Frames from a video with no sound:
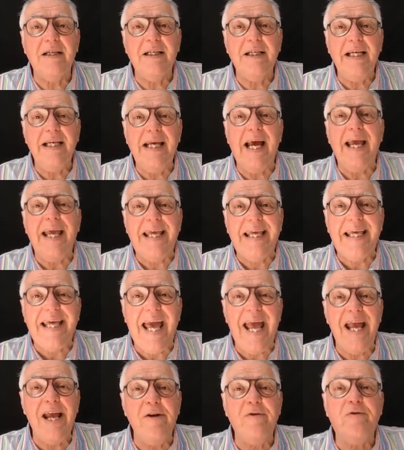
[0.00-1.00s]
E A
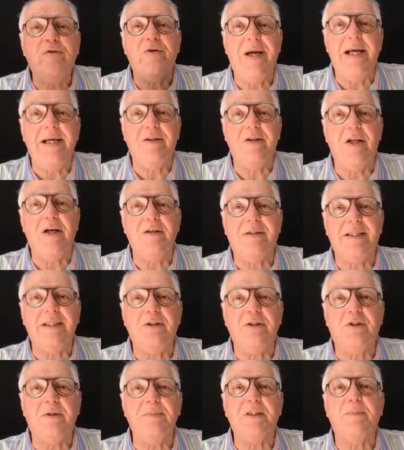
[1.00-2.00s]
can trade those
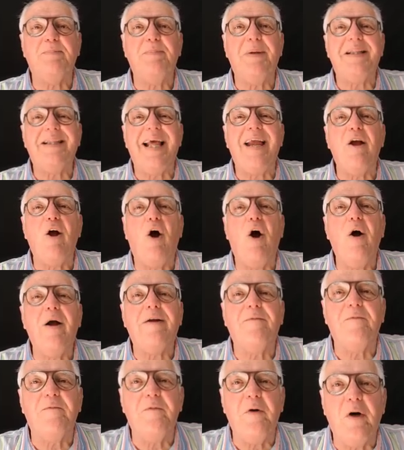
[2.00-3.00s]
instruments, but they are
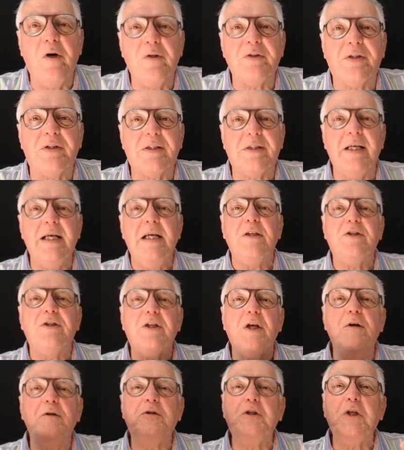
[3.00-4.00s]
advanced.
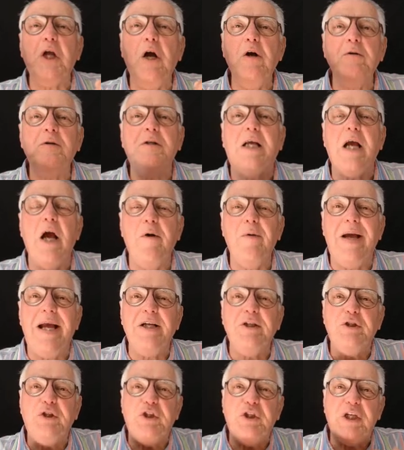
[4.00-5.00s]
So don't go
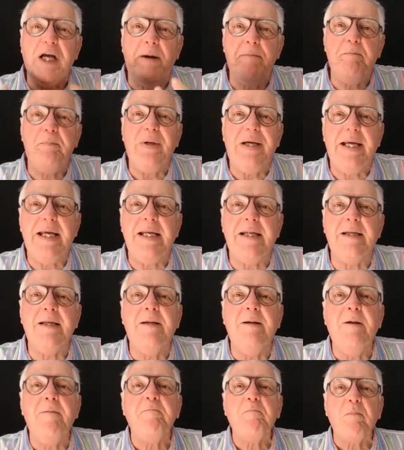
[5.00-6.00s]
and jump in
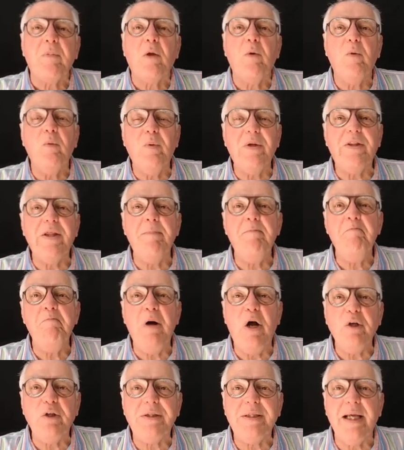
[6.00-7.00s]
with the
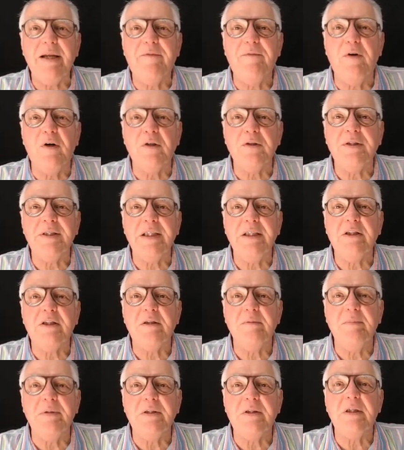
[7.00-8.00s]
most advanced
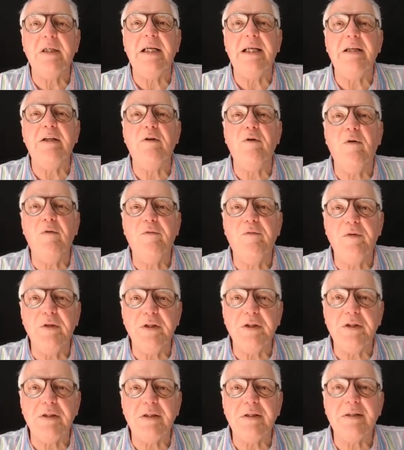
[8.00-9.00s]
instruments in your
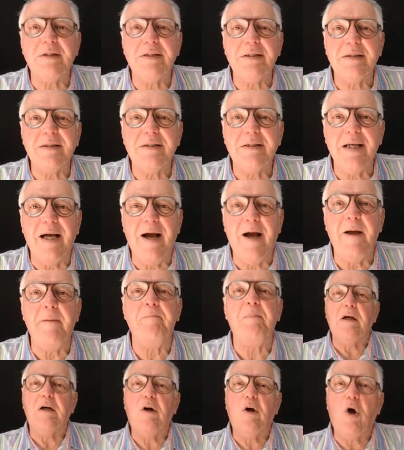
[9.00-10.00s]
first time.
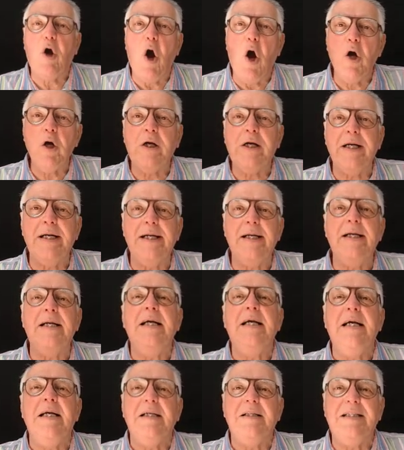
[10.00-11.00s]
Conquer
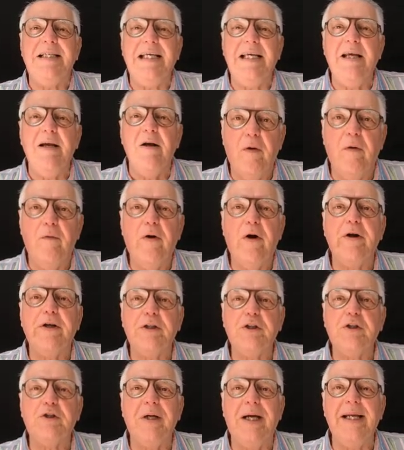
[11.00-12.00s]
the
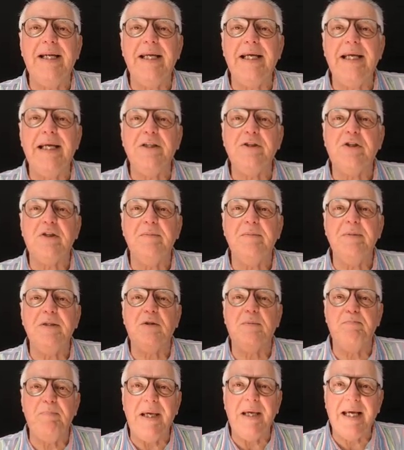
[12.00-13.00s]
forex trading
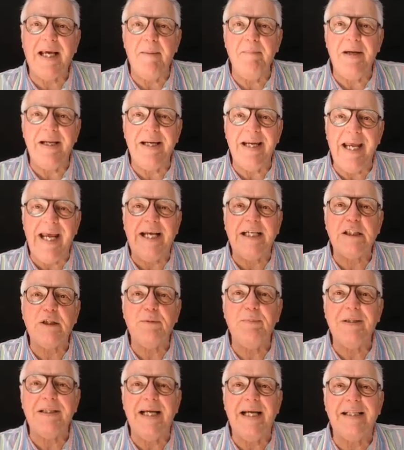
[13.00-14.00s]
instruments, become an
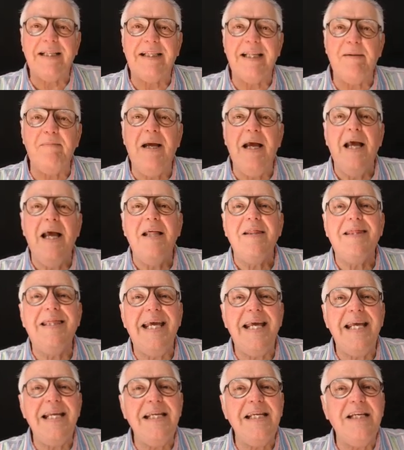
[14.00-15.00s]
expert at them.
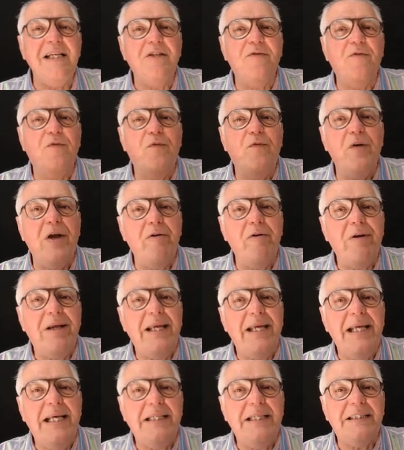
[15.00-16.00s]
Then it is very
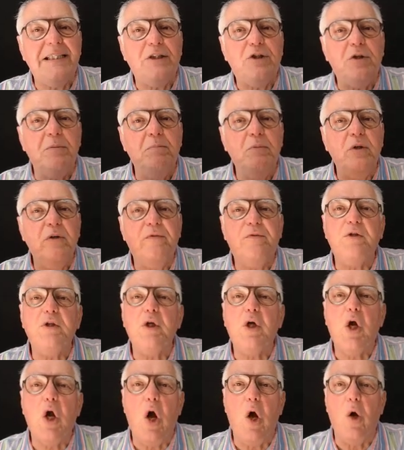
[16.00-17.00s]
easy to move to
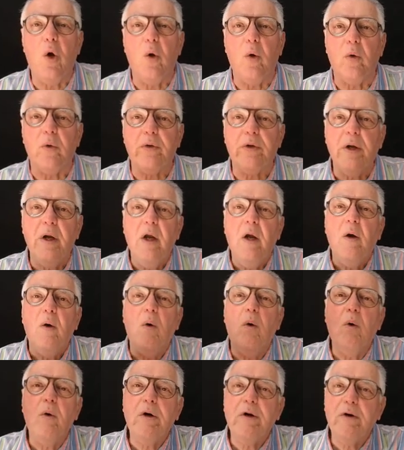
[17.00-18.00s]
gold
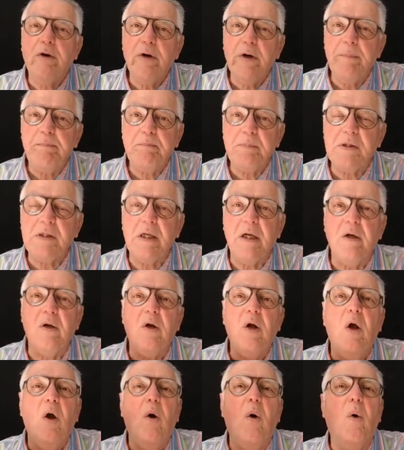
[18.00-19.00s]
or crypto
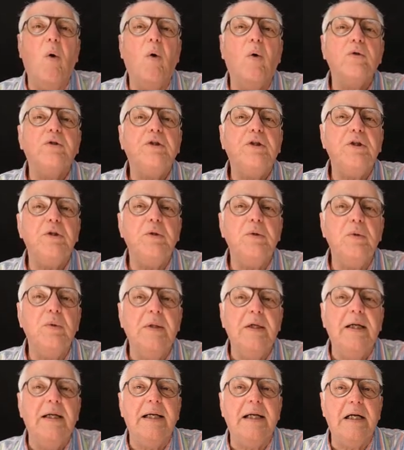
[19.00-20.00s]
or to
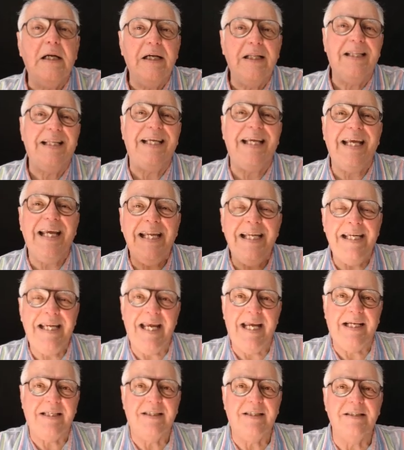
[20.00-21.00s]
the
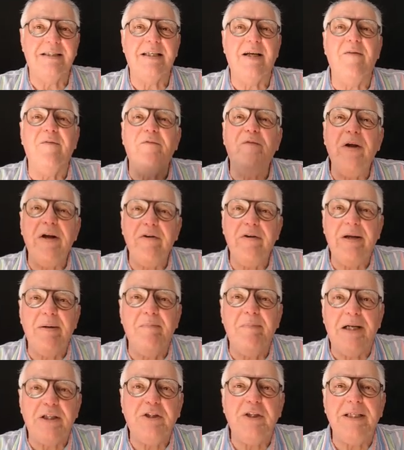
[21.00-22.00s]
indexes, very
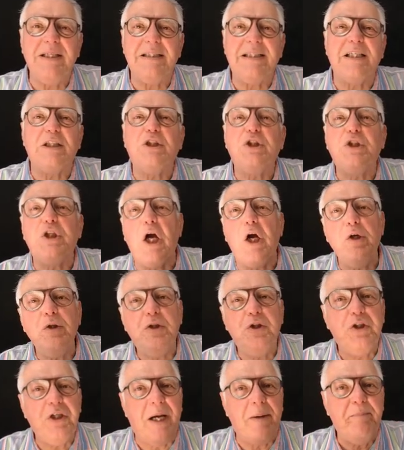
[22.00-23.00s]
much easier.
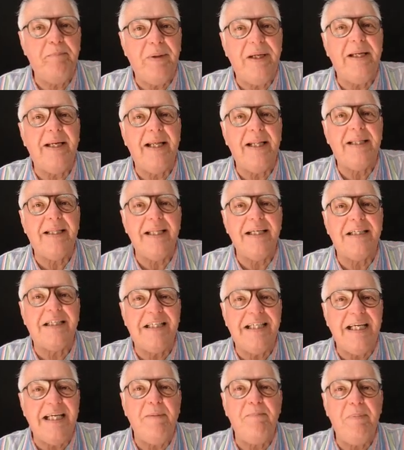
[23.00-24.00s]
Don't jump in at the
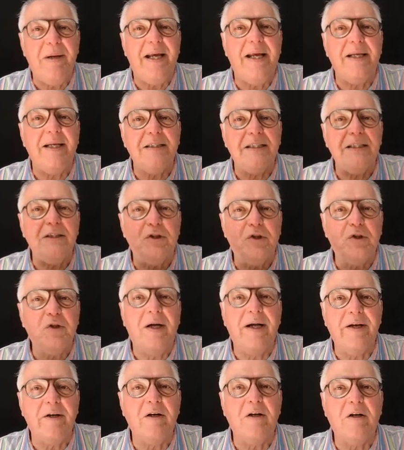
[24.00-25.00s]
deep end and
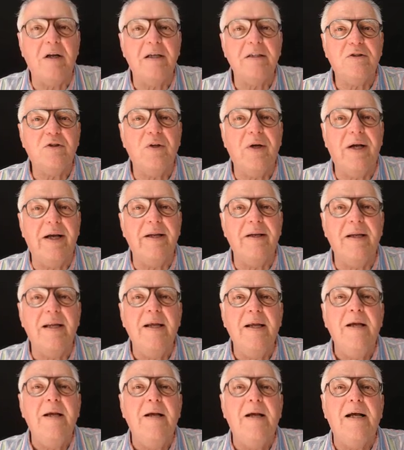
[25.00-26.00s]
try and try and
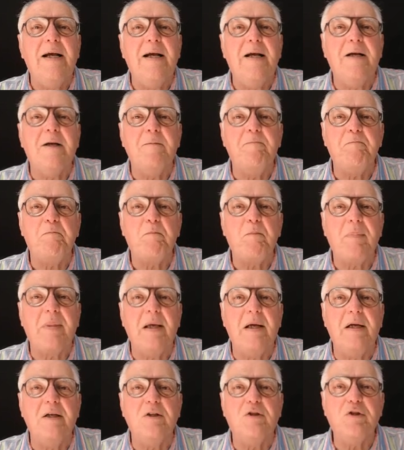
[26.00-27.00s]
uh,
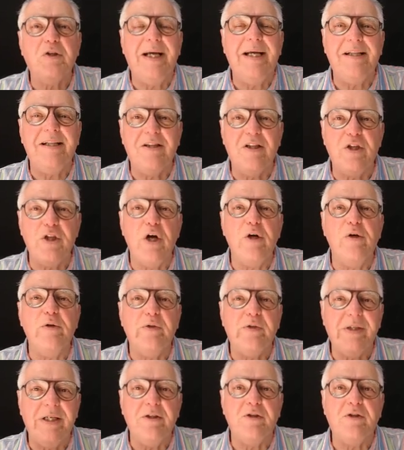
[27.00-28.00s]
trade
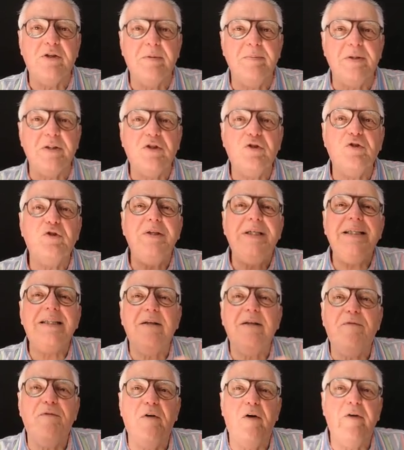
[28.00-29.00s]
those instruments. Treat
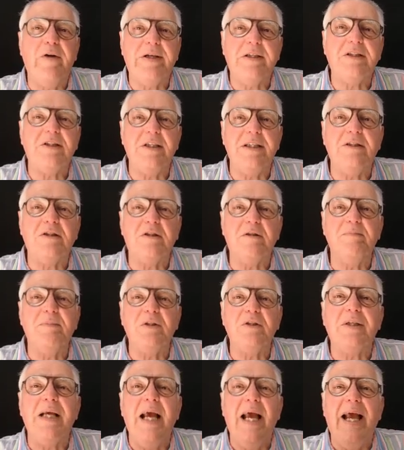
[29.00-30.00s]
the forex
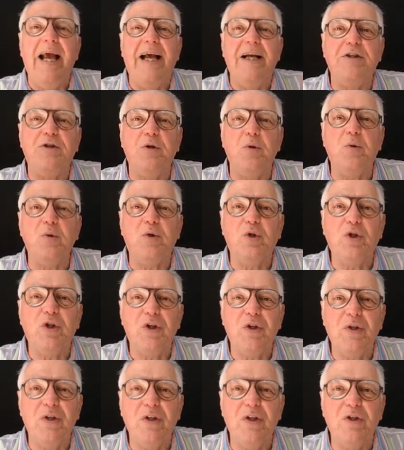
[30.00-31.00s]
instruments as your
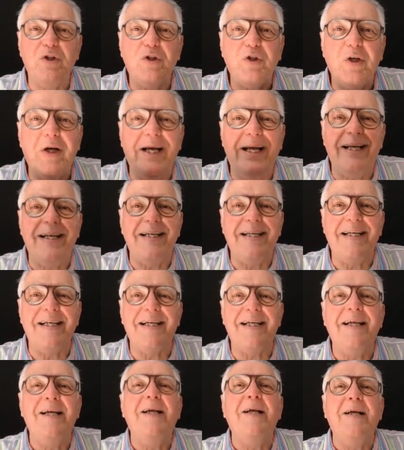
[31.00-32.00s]
tr
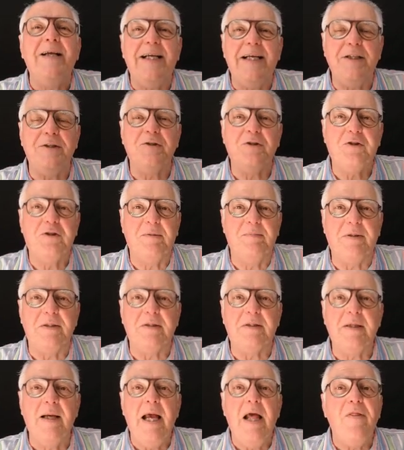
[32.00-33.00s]
training
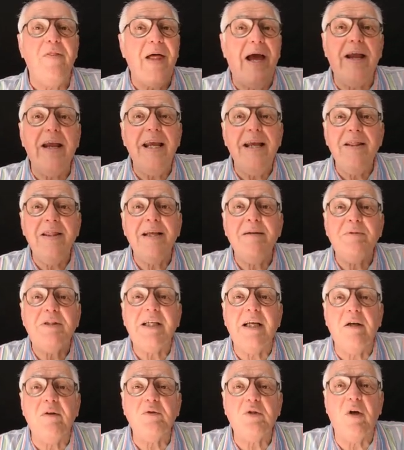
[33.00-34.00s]
instruments. They in
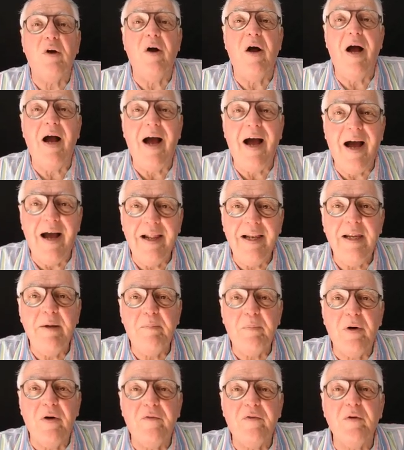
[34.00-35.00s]
themselves are highly
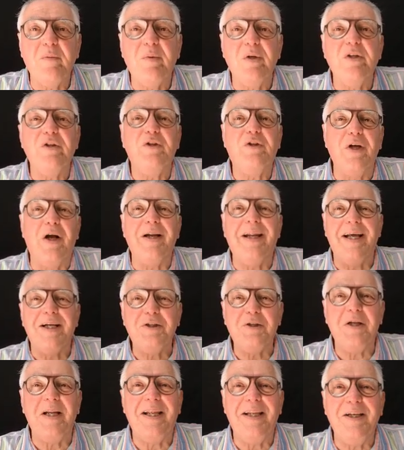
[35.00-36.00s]
profitable. You don't
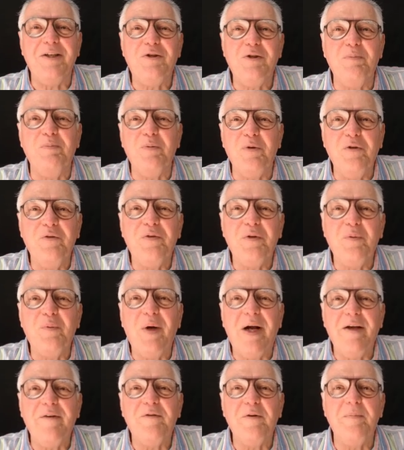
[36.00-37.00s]
actually need to move
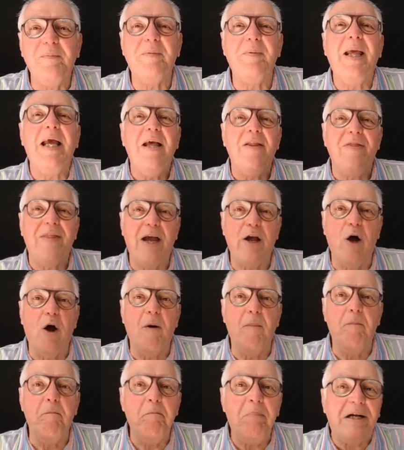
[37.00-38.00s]
away from them. They are
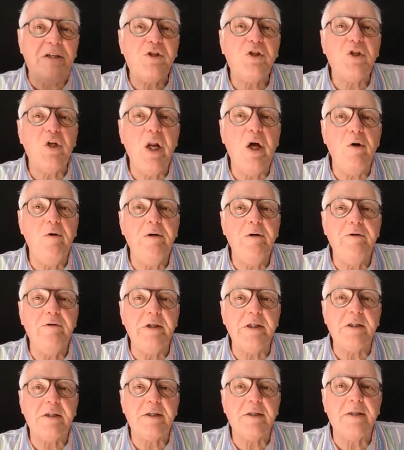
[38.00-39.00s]
much lower
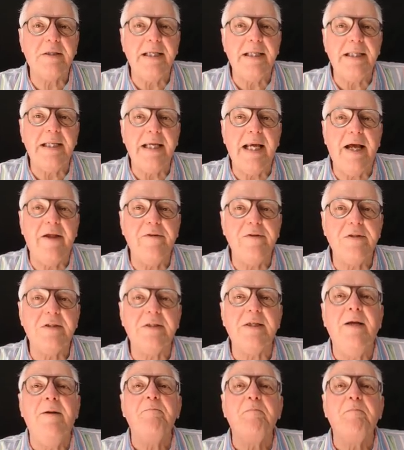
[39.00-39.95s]
risk than the others.